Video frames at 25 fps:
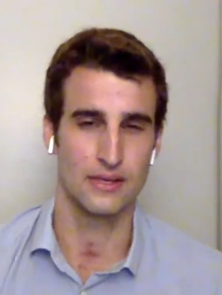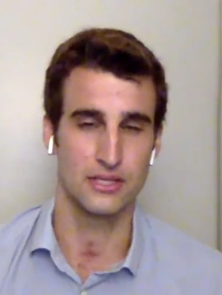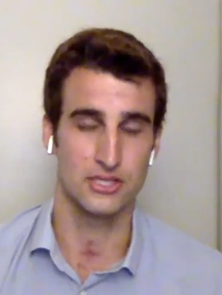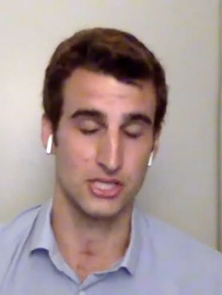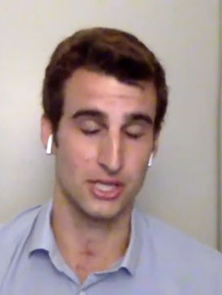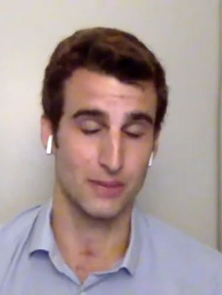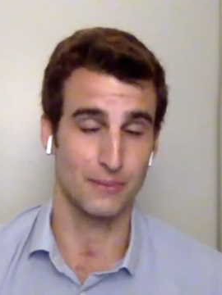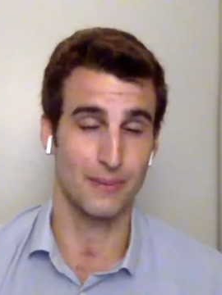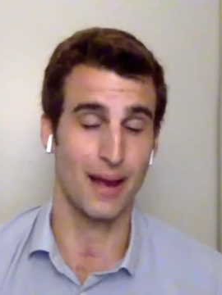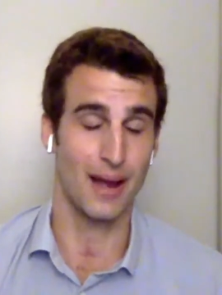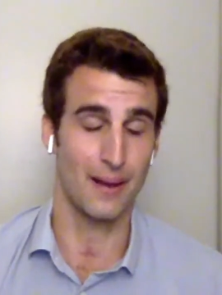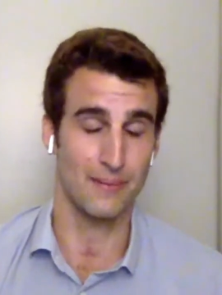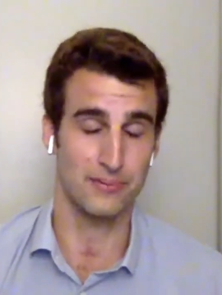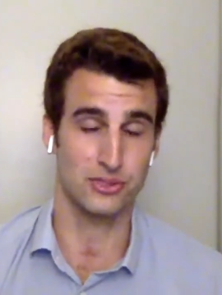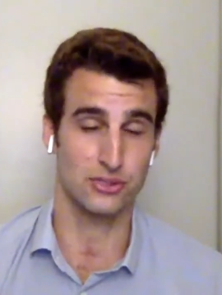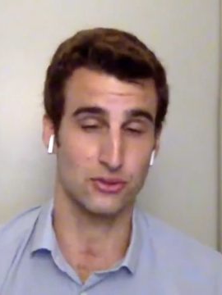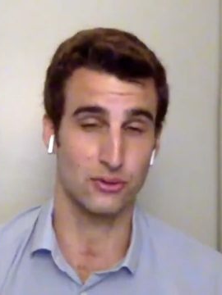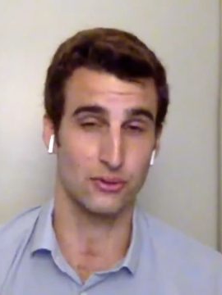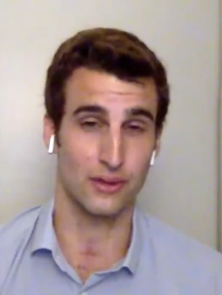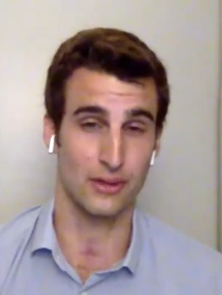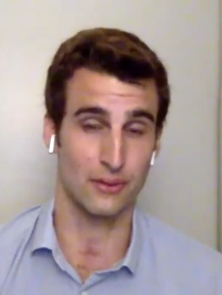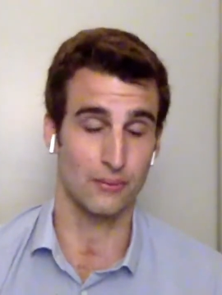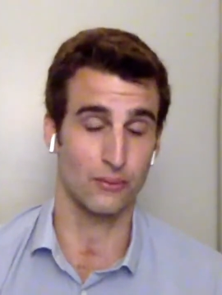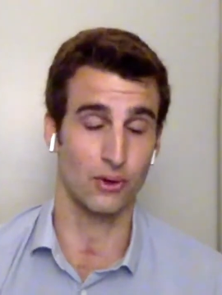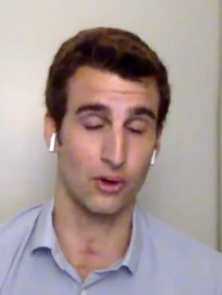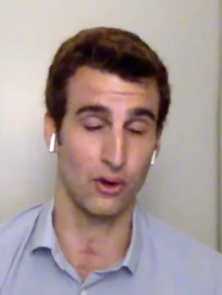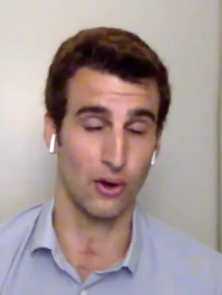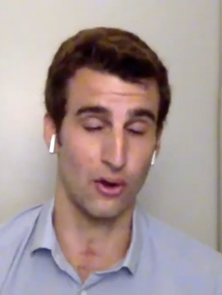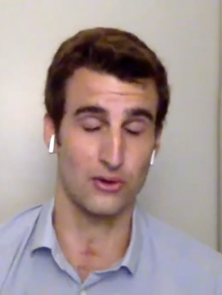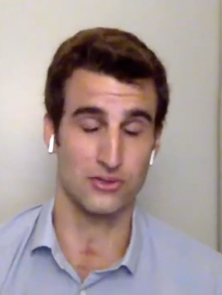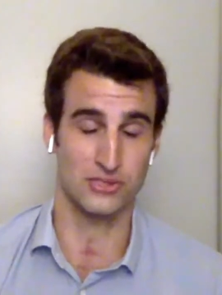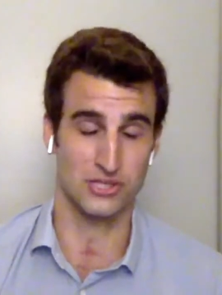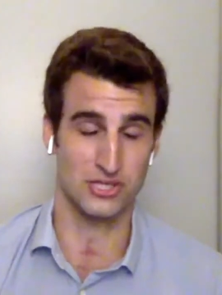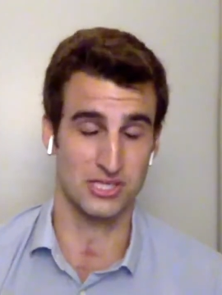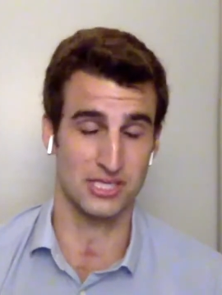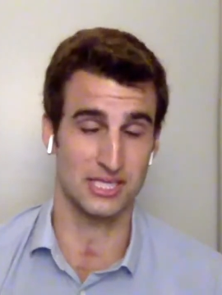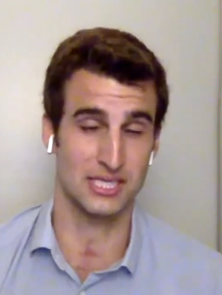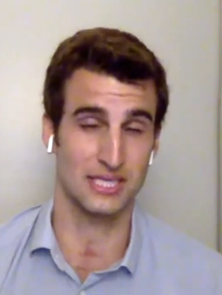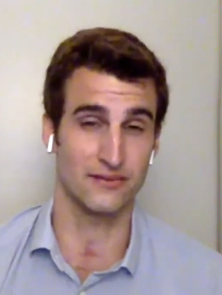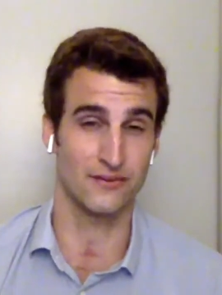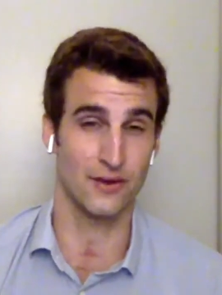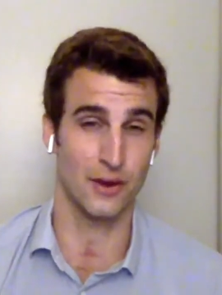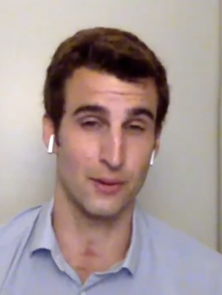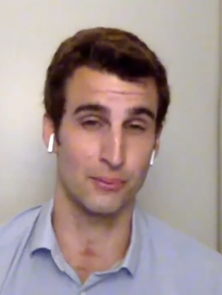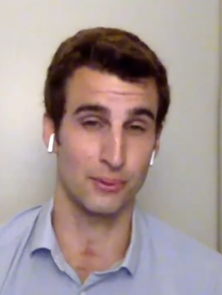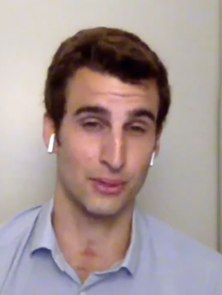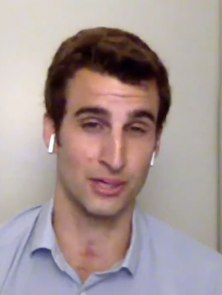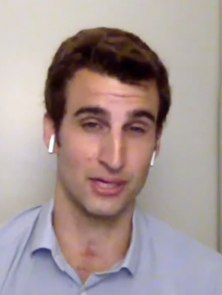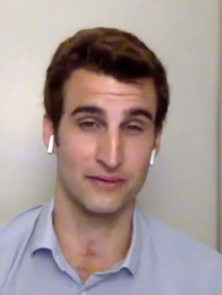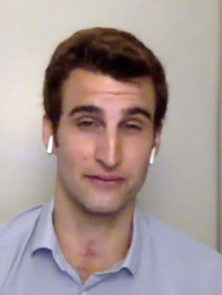Some obstacle that will cause us to give
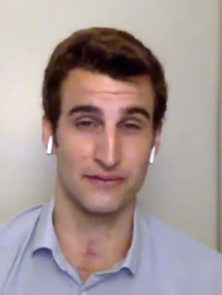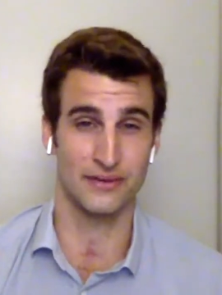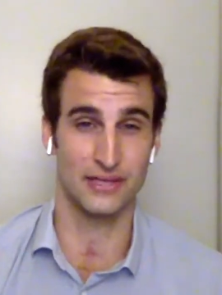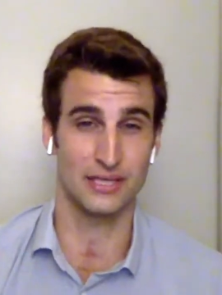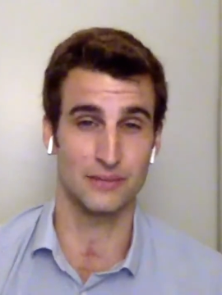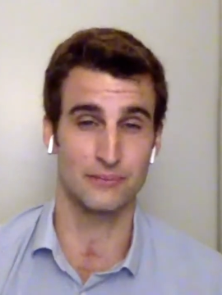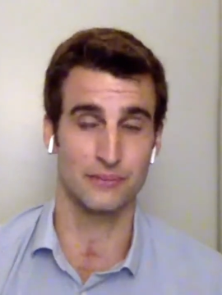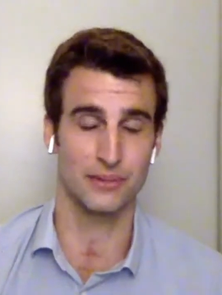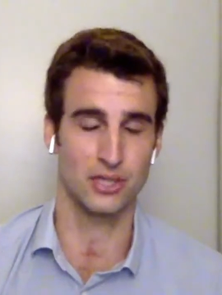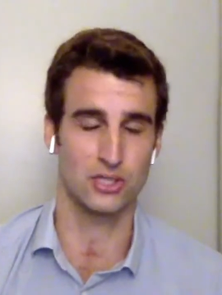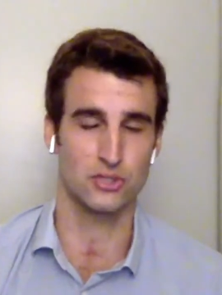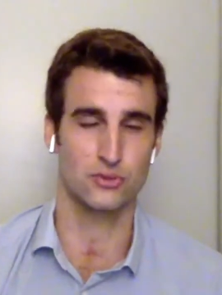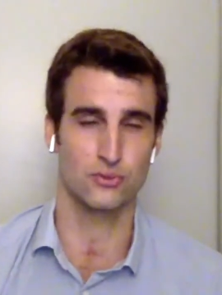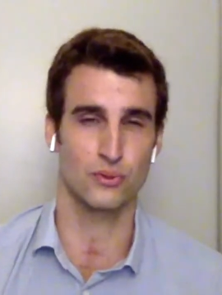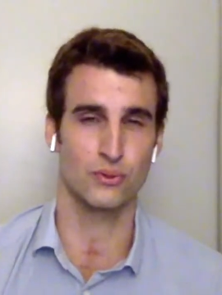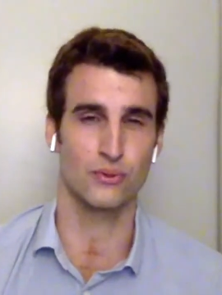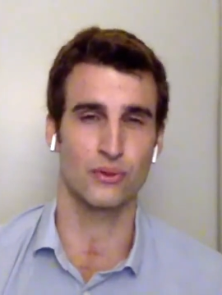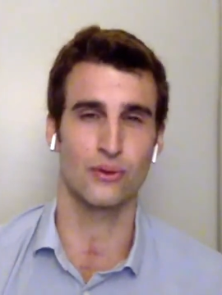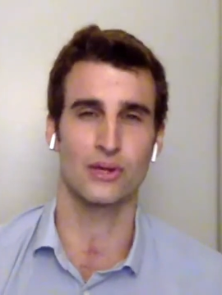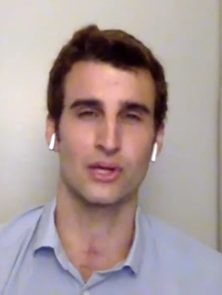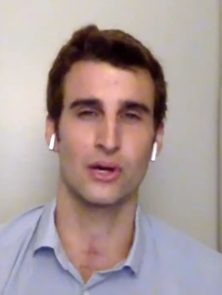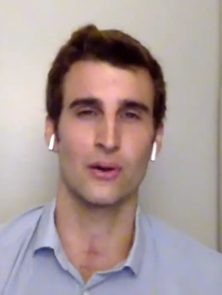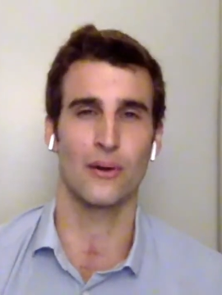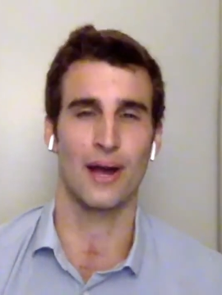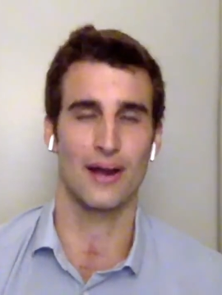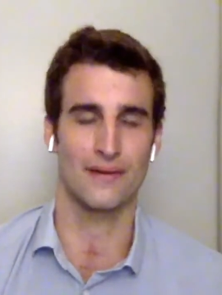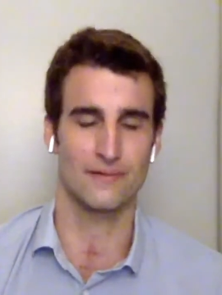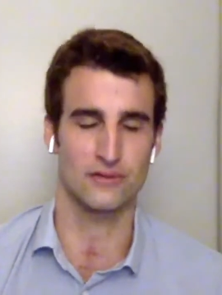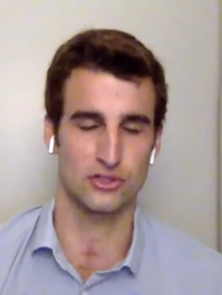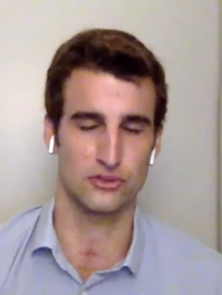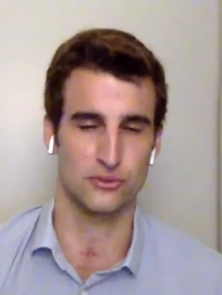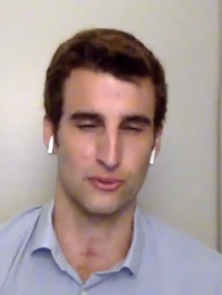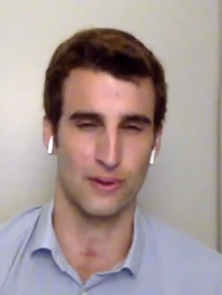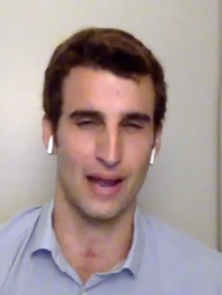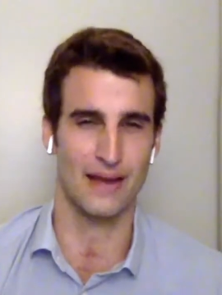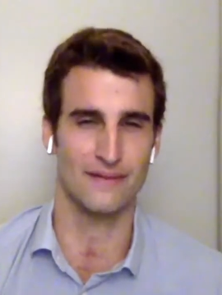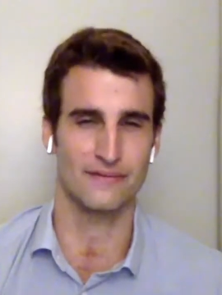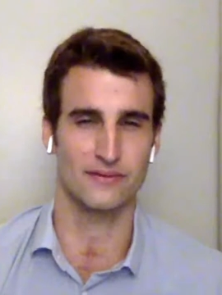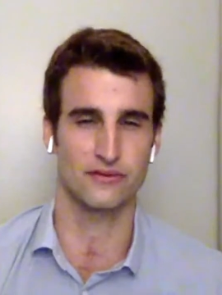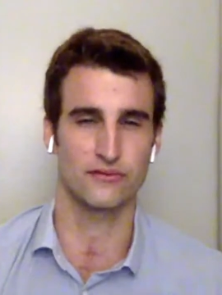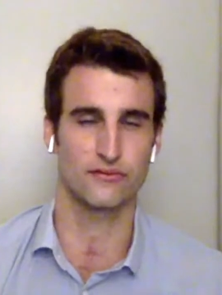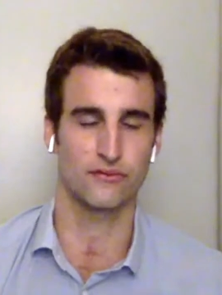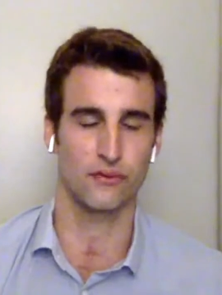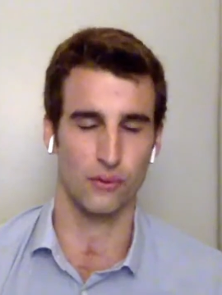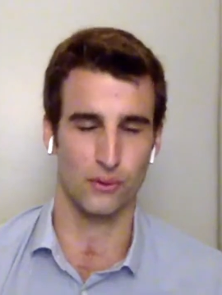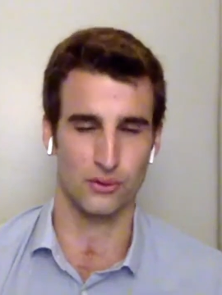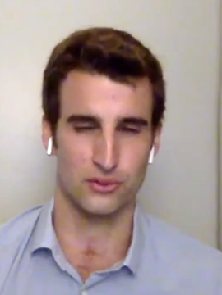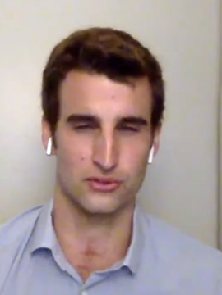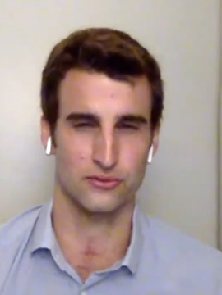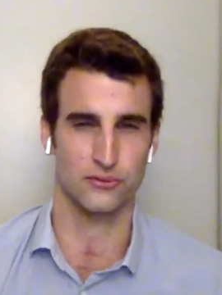up or give in because we really don't have a driving
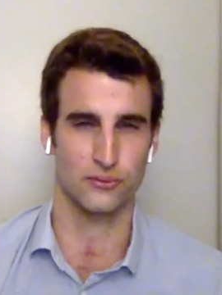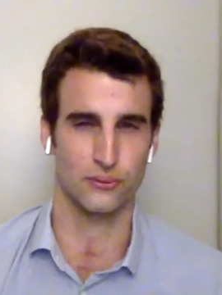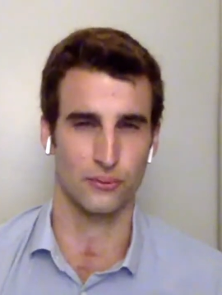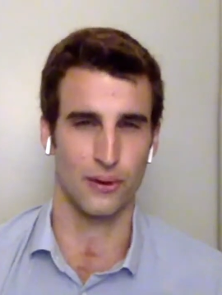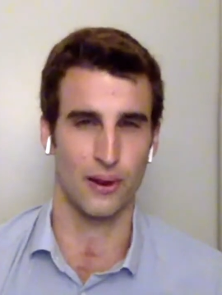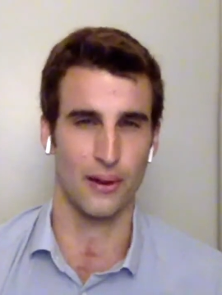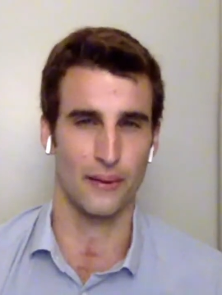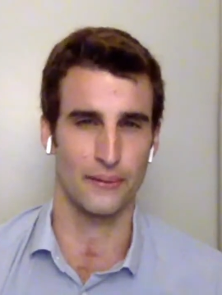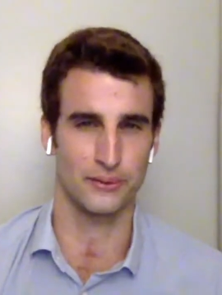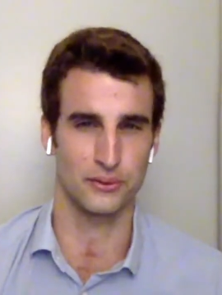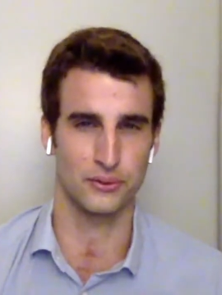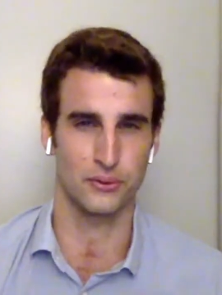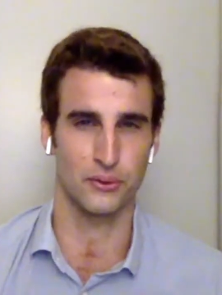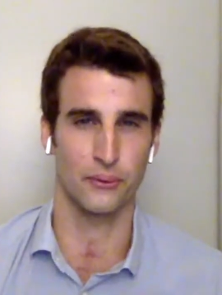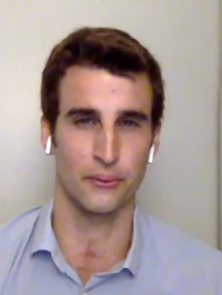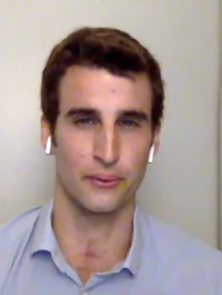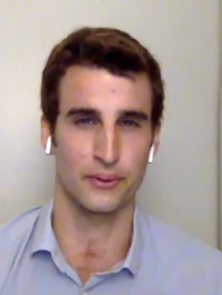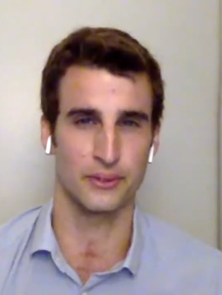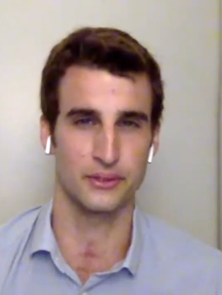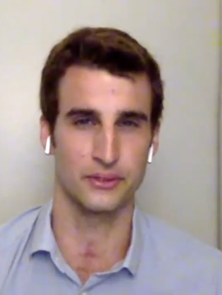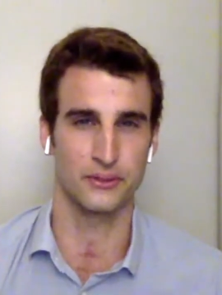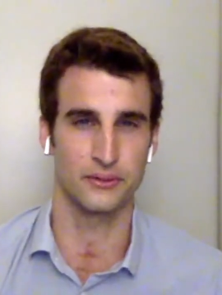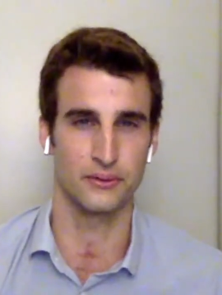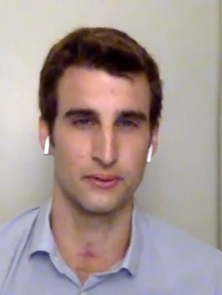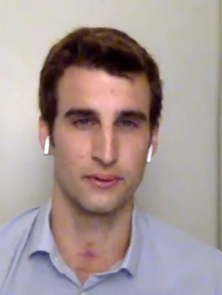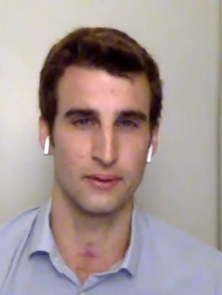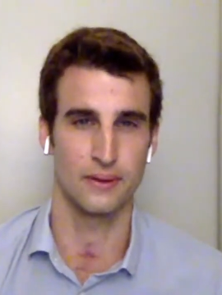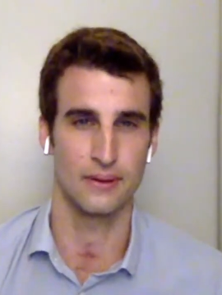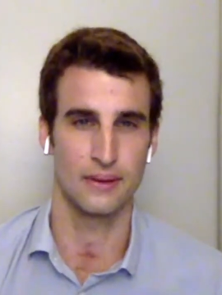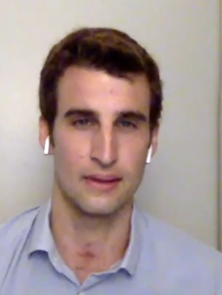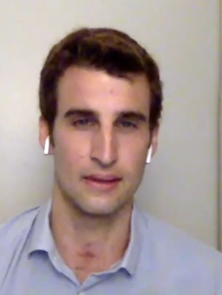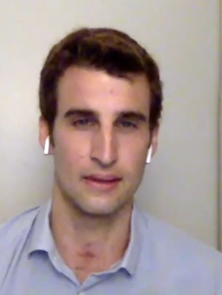force for why we do what we do.